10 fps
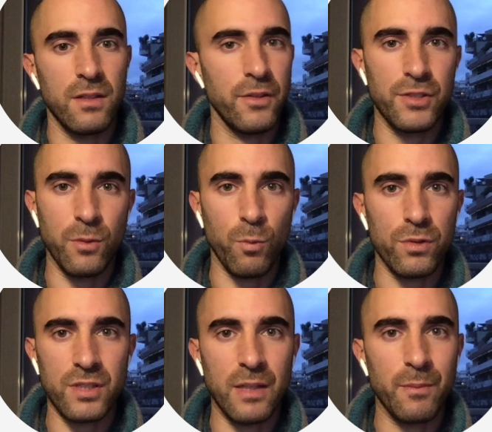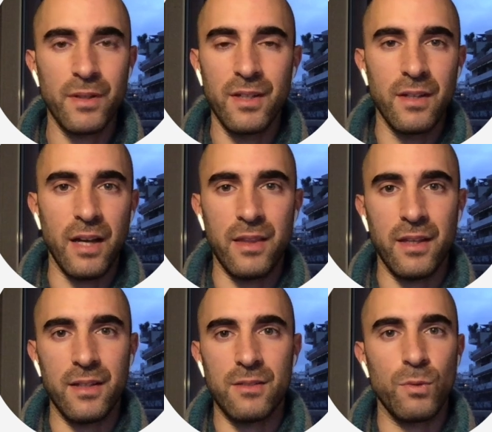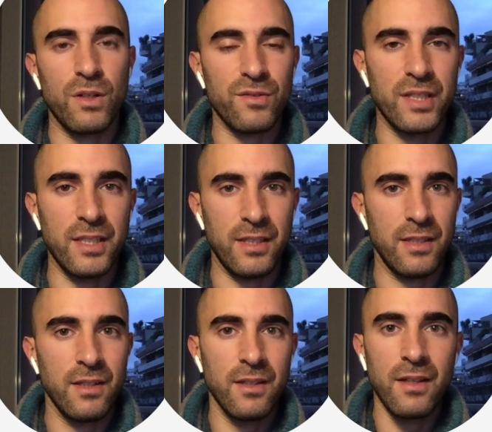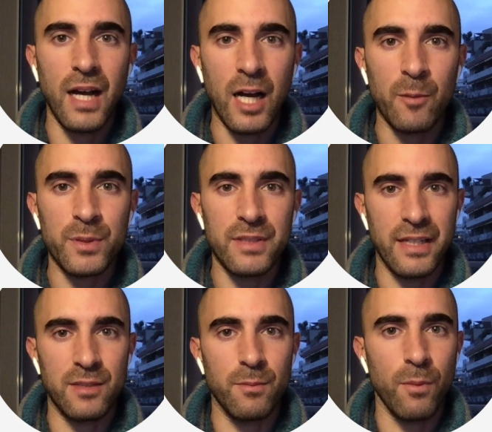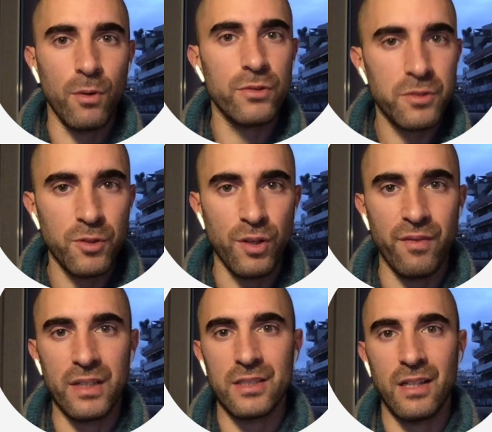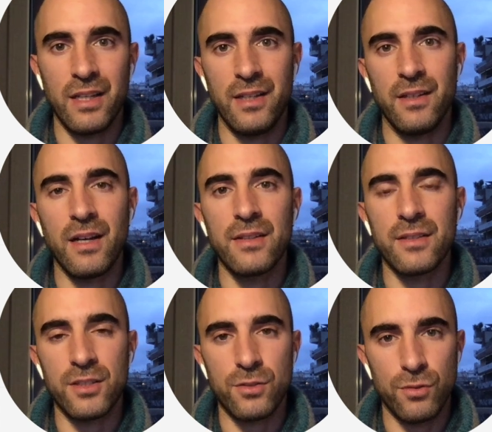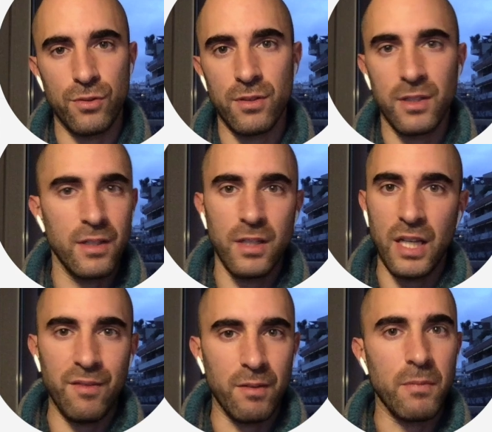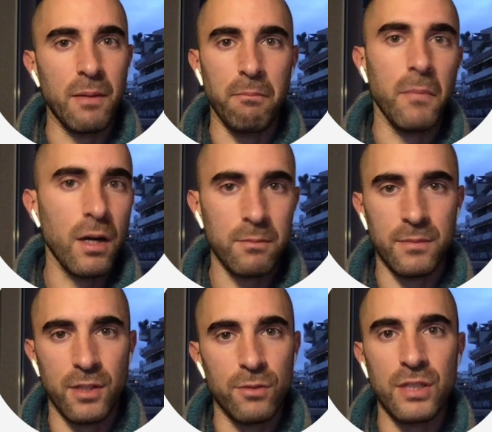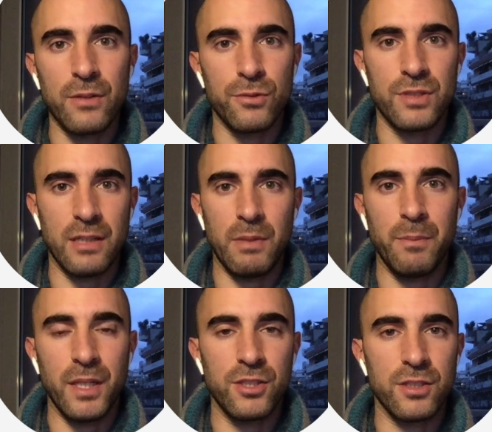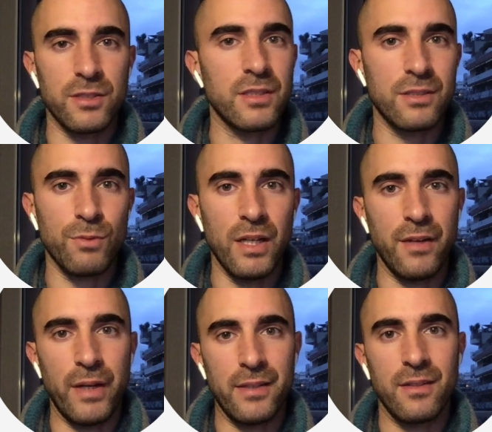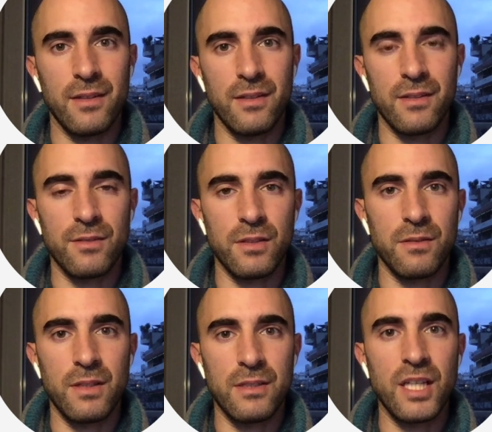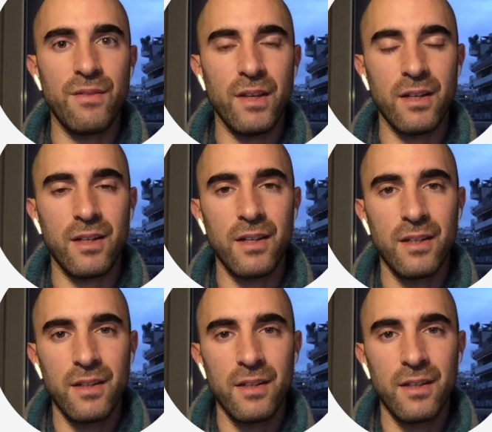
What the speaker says: using WhatsApp. I think it's one of the apps that is most universally understood. Even my mom knows how to send me pictures. It's really great. It's giving